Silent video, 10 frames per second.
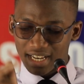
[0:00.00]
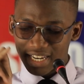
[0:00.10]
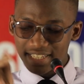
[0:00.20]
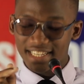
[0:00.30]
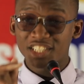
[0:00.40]

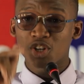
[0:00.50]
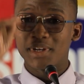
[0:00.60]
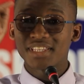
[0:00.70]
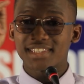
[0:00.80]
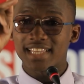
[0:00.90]
Ladies and
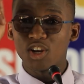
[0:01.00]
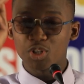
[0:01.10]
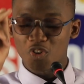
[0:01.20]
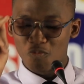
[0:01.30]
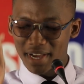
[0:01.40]
gentlemen, this is a
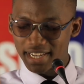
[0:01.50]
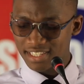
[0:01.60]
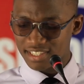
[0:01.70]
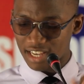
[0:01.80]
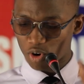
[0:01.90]
lot of money.
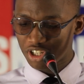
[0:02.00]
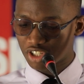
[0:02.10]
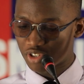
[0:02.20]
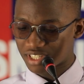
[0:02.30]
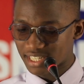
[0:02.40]
This is
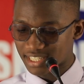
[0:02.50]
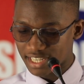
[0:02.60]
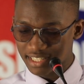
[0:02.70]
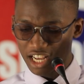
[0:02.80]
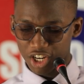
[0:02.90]
according to
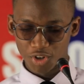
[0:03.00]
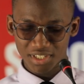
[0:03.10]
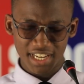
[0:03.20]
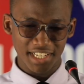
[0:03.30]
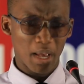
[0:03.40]

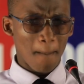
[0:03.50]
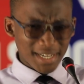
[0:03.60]
researchgate.net.